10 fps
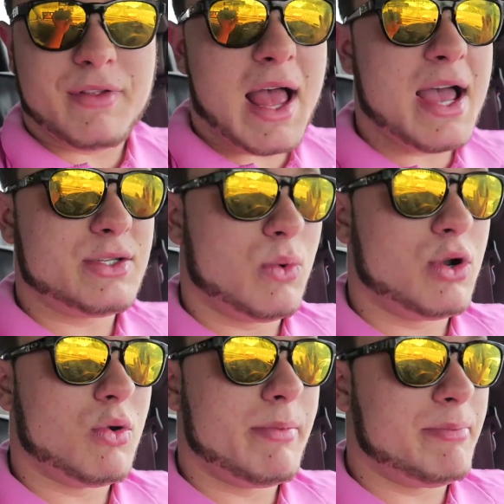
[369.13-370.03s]
Flash,
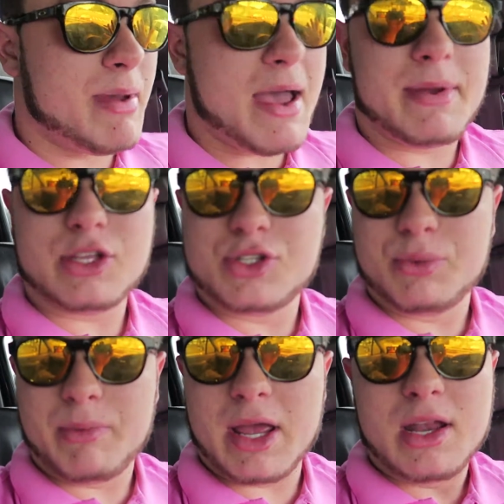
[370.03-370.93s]
Wonder Woman, Batman,
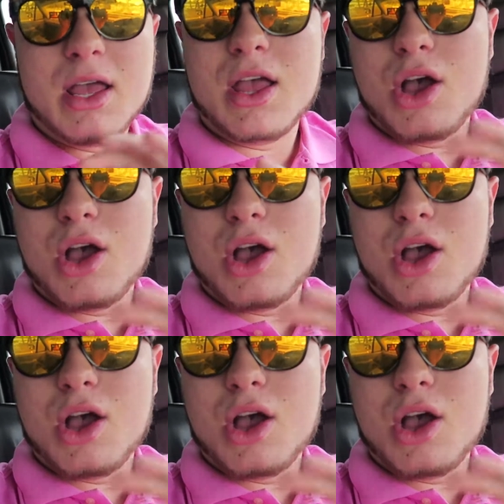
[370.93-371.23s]
Superman,